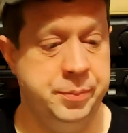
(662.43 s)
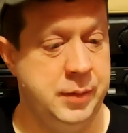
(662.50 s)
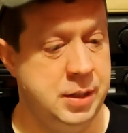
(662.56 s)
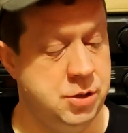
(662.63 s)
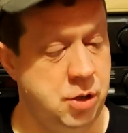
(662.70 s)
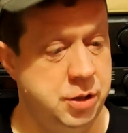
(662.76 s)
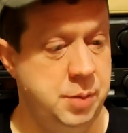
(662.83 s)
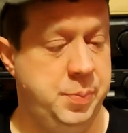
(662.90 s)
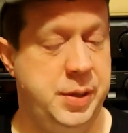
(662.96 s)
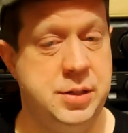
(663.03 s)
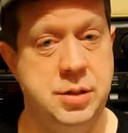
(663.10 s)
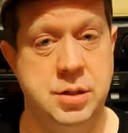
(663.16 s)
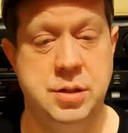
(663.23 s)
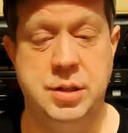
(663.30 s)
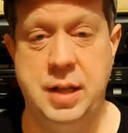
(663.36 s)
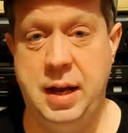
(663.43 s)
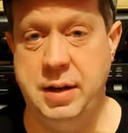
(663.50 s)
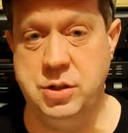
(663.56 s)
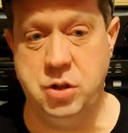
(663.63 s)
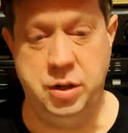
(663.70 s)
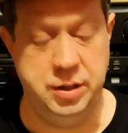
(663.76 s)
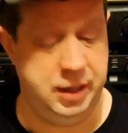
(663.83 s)
It's got the bitterness there,
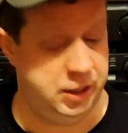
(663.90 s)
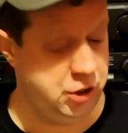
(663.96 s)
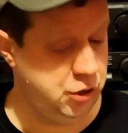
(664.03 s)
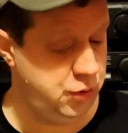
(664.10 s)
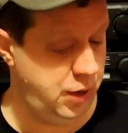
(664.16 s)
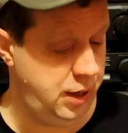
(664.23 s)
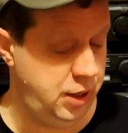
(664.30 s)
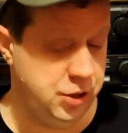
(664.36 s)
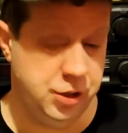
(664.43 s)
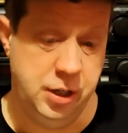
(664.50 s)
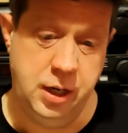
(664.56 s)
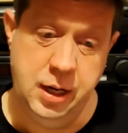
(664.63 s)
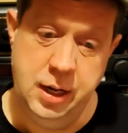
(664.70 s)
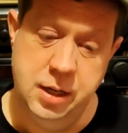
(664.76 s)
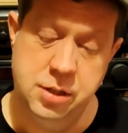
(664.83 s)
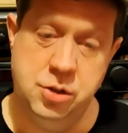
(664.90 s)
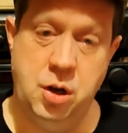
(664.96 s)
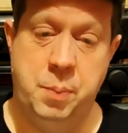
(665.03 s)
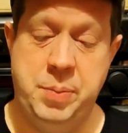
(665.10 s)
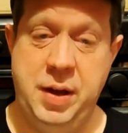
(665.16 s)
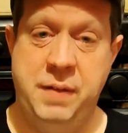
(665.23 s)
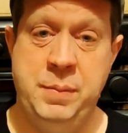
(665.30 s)
it's got a nice dryness, it's
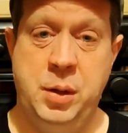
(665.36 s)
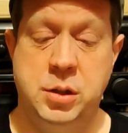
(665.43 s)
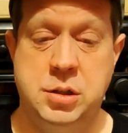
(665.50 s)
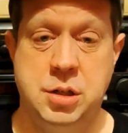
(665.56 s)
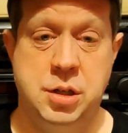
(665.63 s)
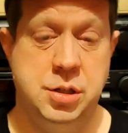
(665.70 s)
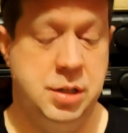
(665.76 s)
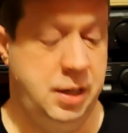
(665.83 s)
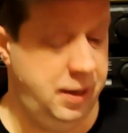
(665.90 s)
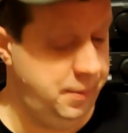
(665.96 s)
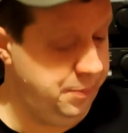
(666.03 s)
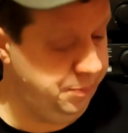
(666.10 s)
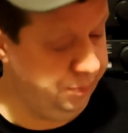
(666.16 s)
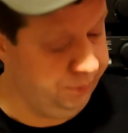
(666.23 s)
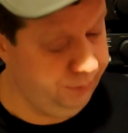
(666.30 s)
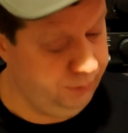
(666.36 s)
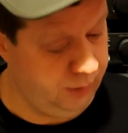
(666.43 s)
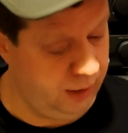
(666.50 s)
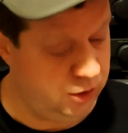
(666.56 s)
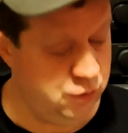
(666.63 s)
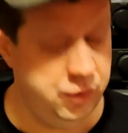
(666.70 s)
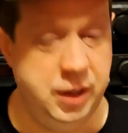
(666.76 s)
got a bit of maltiness in it.
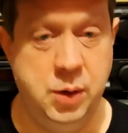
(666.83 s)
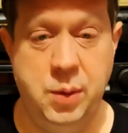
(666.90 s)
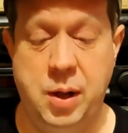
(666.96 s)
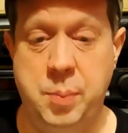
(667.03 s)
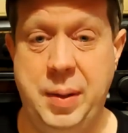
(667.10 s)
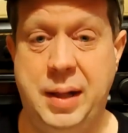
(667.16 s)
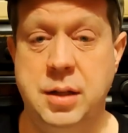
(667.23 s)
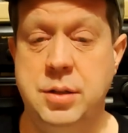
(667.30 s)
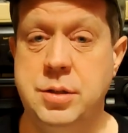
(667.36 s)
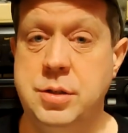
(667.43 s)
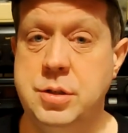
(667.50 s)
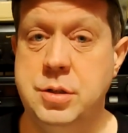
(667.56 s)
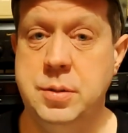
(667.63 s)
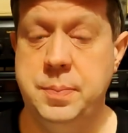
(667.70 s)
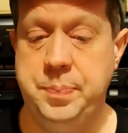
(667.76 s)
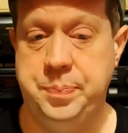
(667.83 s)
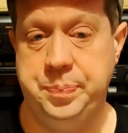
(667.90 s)
It's really well balanced.